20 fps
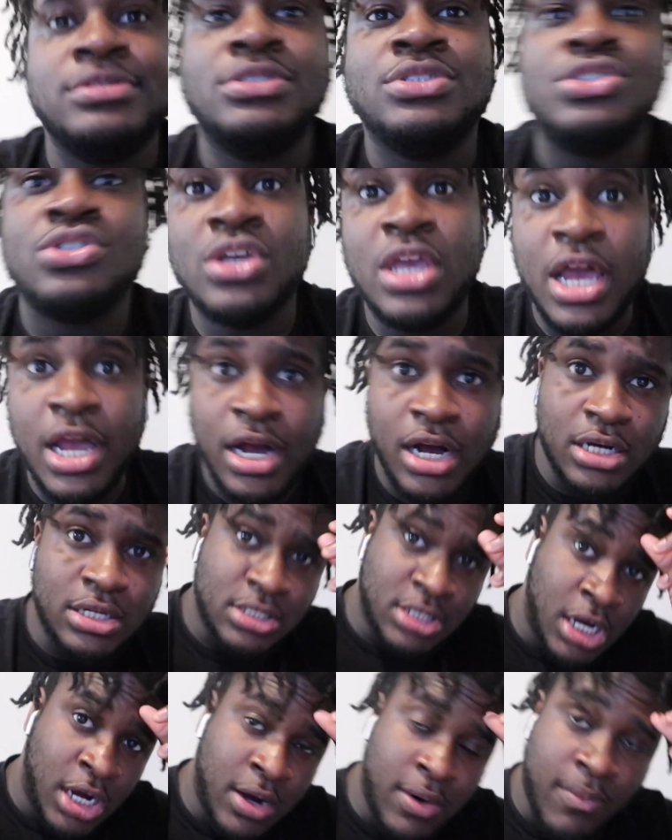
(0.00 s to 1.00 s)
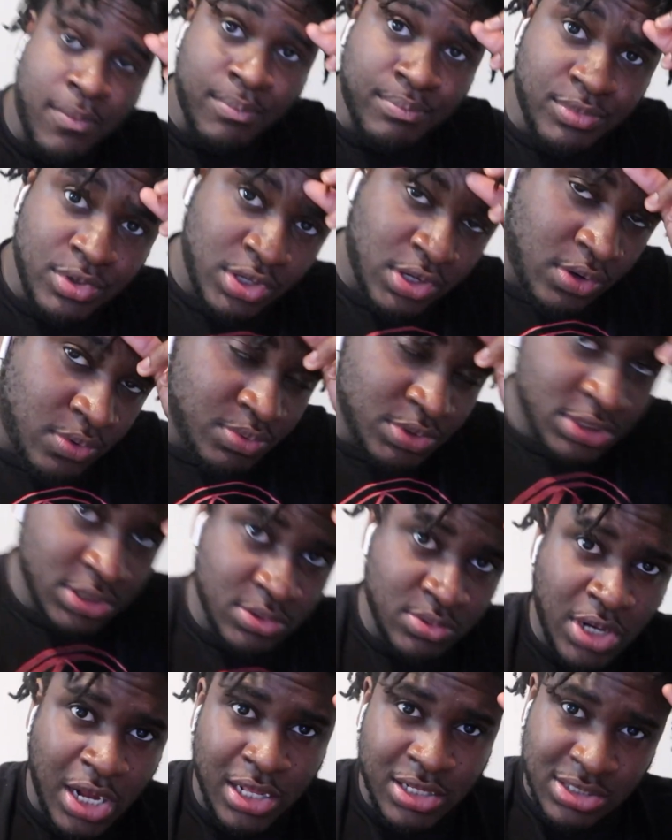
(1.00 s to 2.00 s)
So yeah, uh, um, you know,
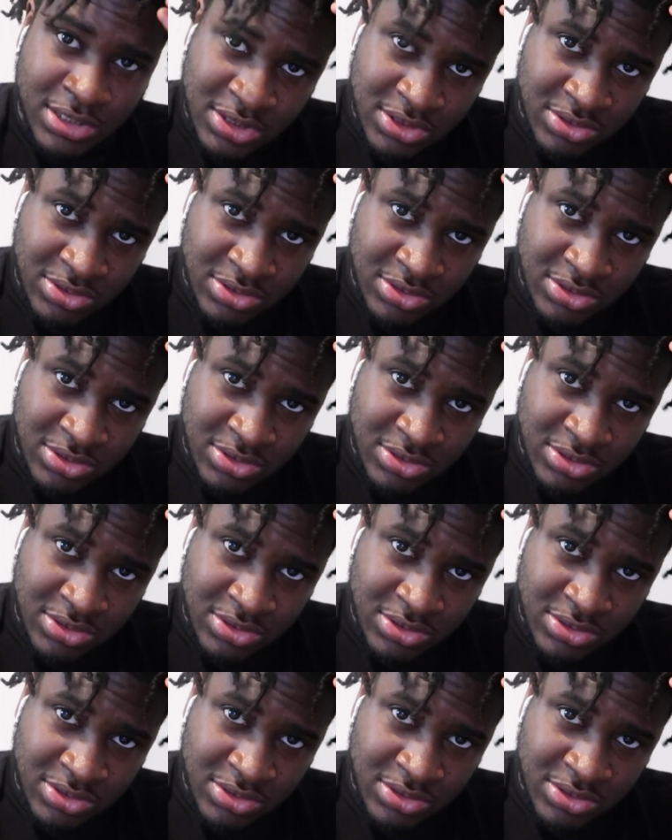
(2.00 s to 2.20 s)
we I,